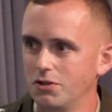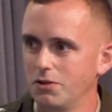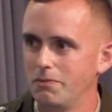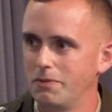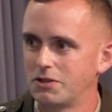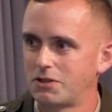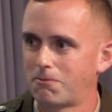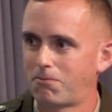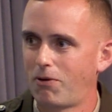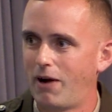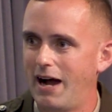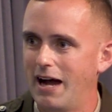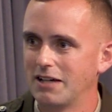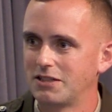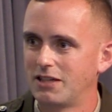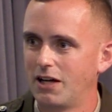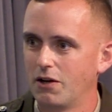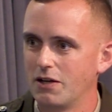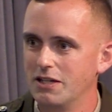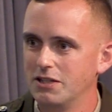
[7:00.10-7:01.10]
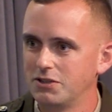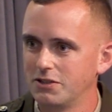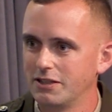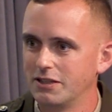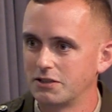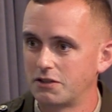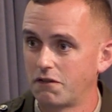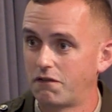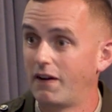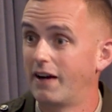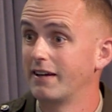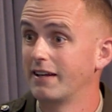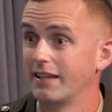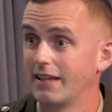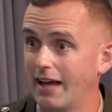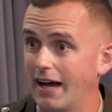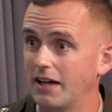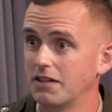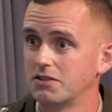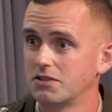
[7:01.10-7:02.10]
you'd be surprised how easy it is to find a
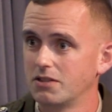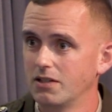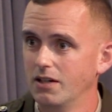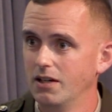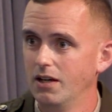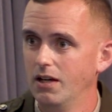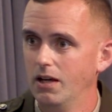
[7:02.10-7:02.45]
yes.